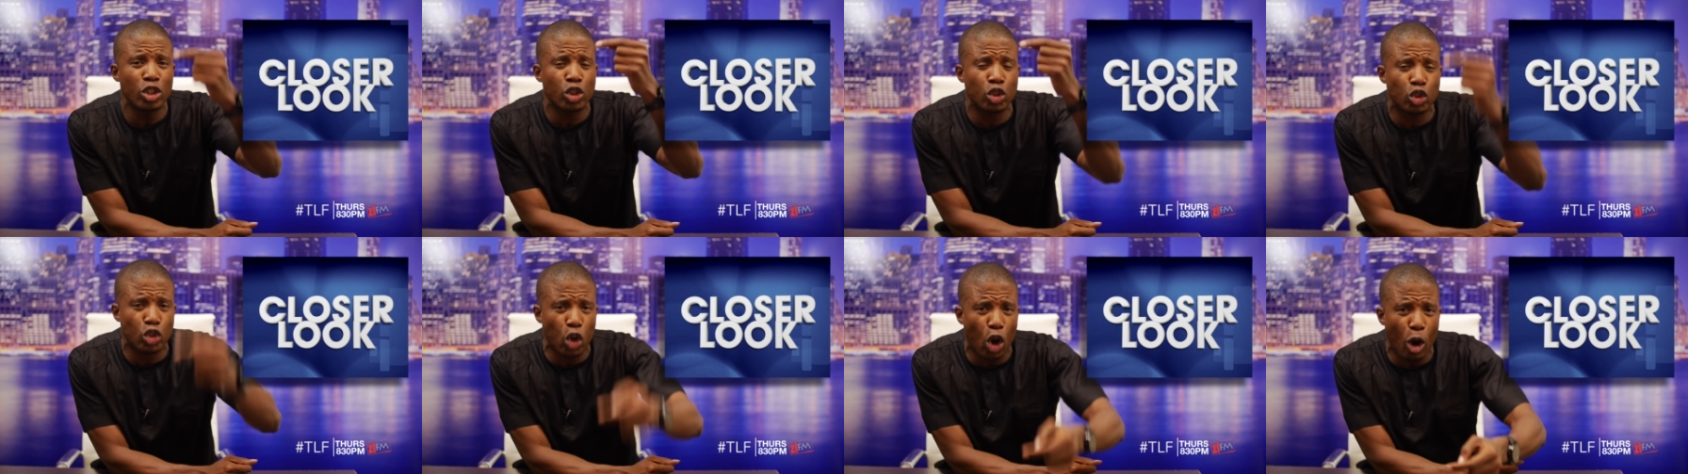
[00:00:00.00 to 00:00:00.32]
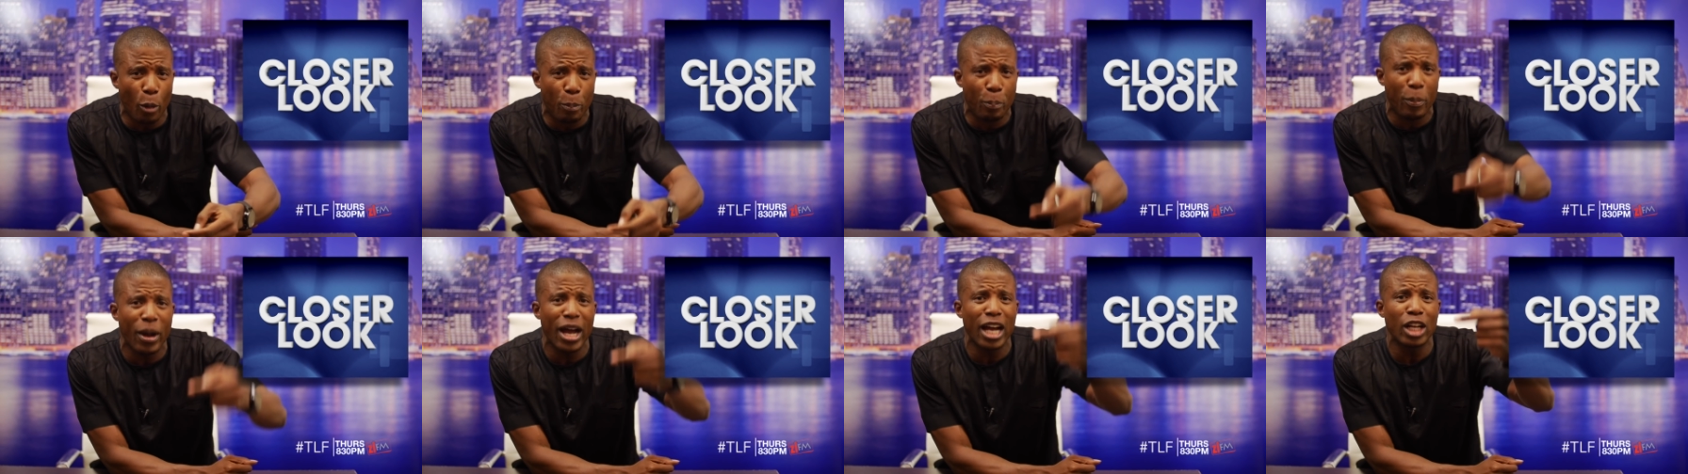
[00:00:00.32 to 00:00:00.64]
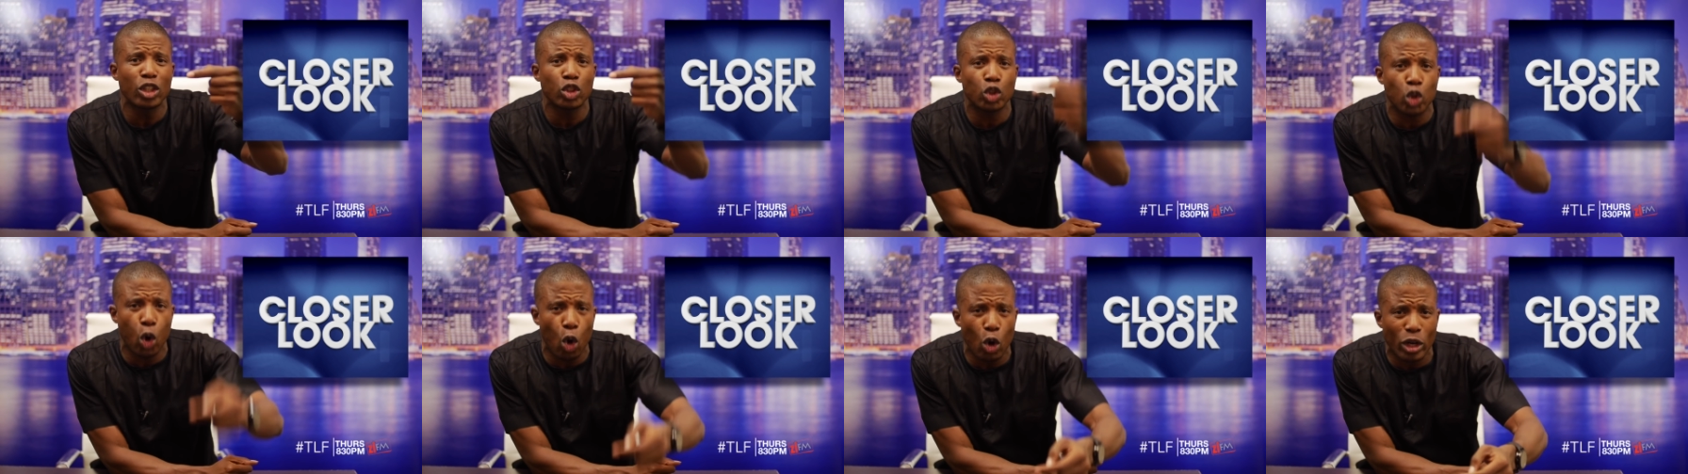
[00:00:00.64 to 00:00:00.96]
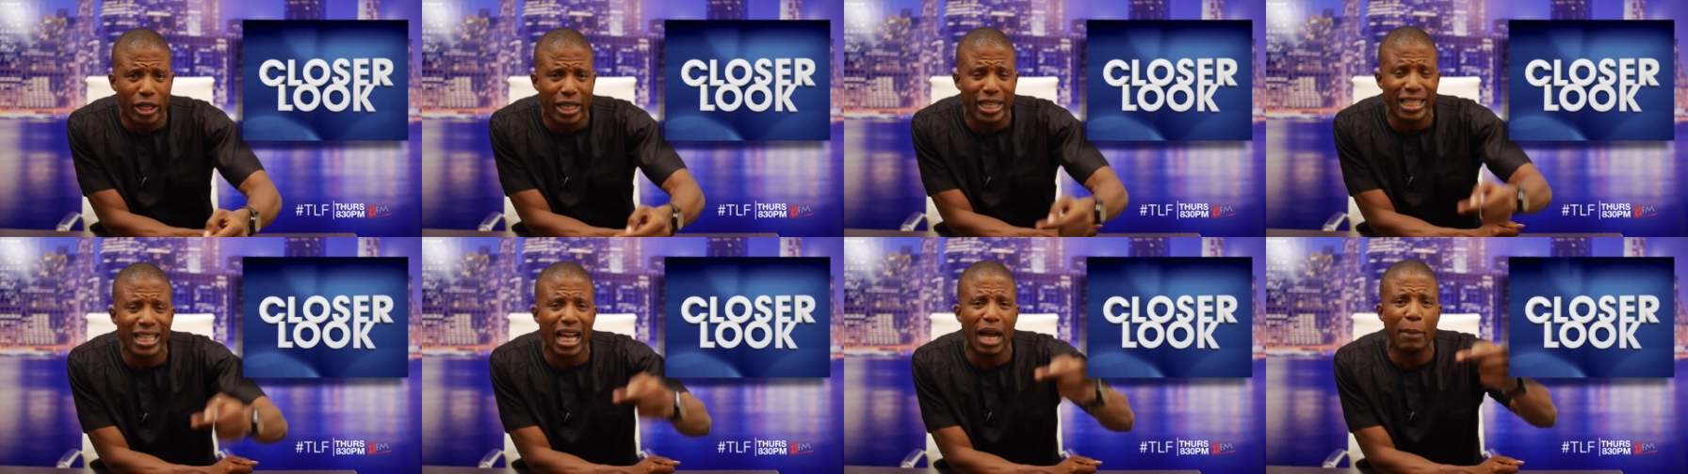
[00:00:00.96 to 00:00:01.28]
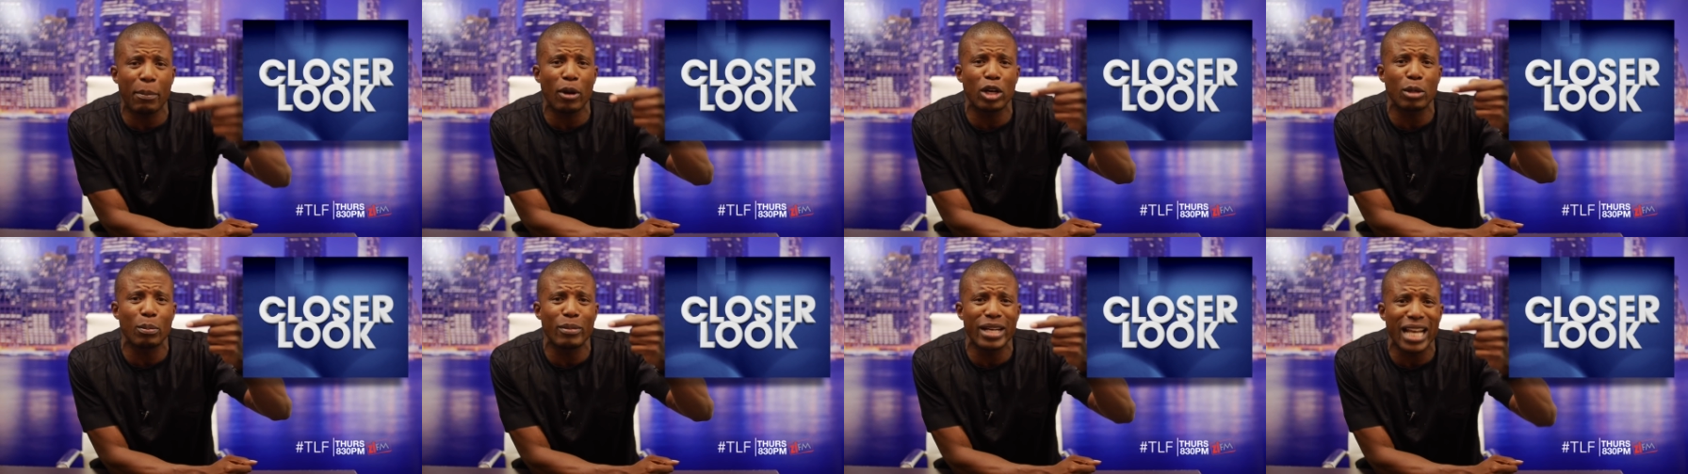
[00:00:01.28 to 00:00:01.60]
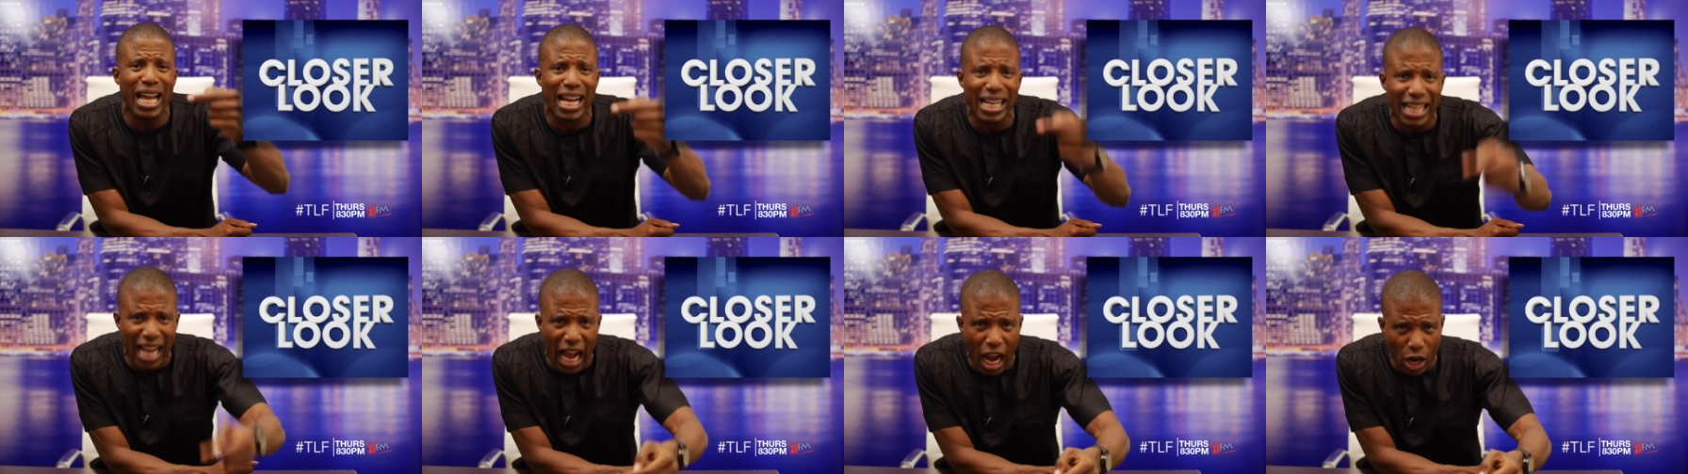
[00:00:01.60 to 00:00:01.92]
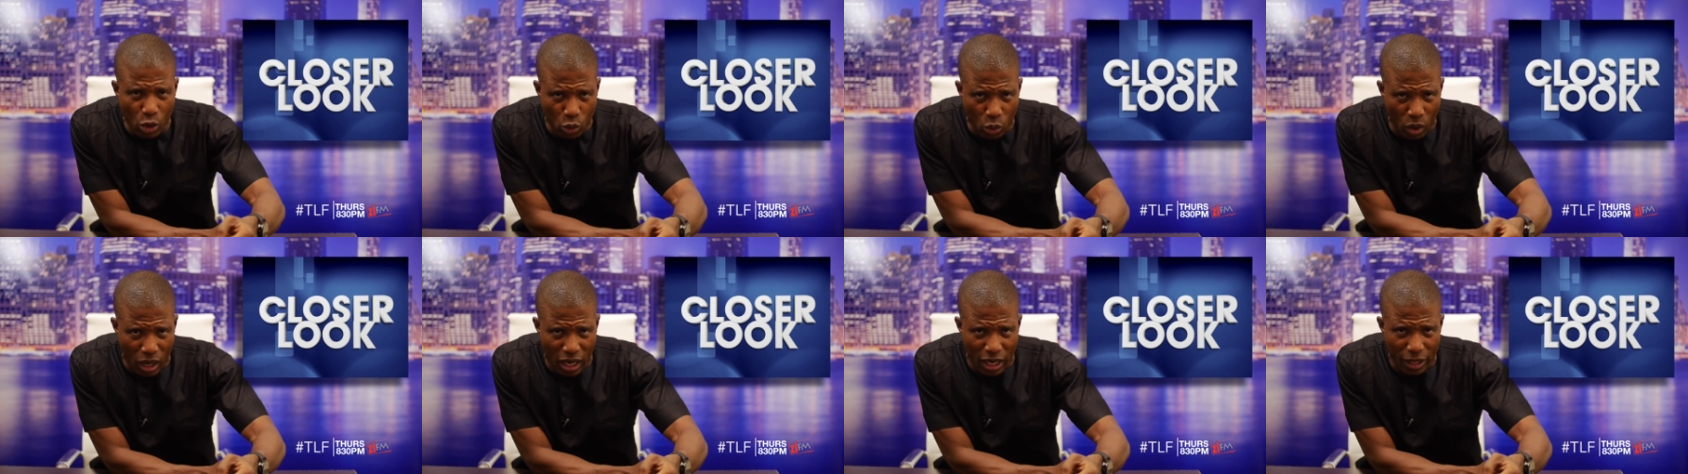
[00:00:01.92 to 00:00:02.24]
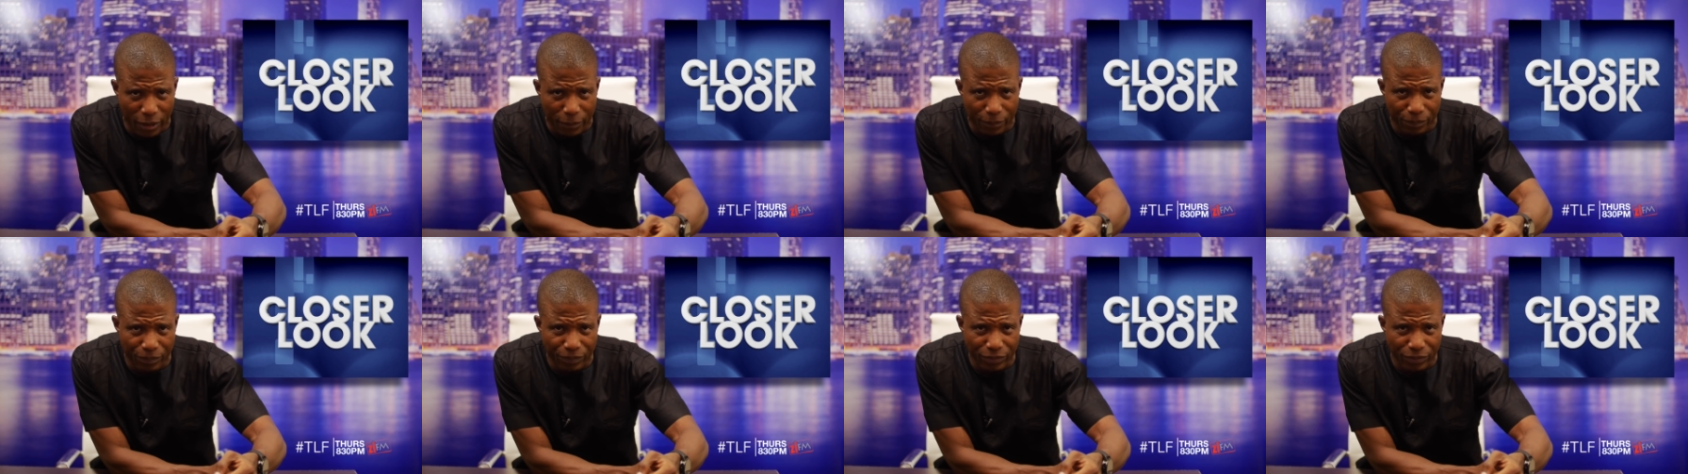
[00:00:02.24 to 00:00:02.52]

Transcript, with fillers: Stop talking about Mnangagwa.